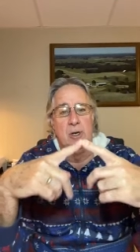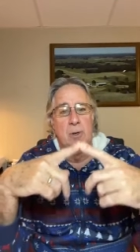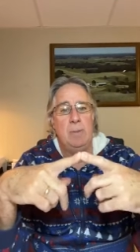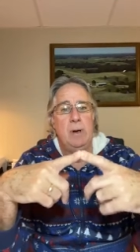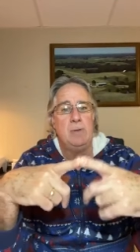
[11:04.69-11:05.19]

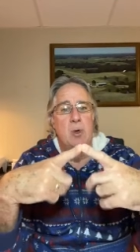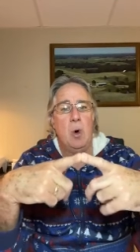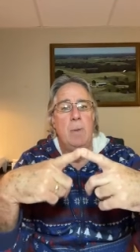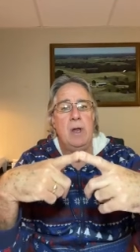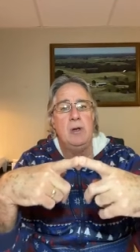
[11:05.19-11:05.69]
to be
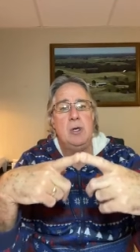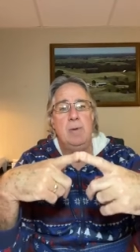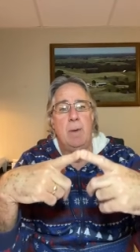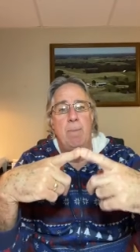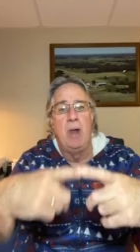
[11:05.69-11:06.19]
absorbed
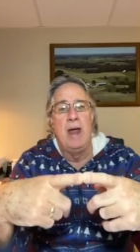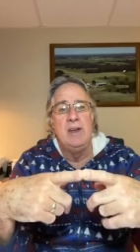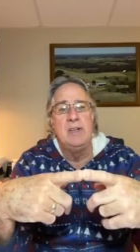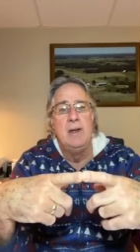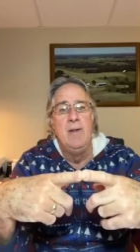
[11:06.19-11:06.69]
into the
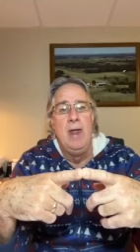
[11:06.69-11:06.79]
plant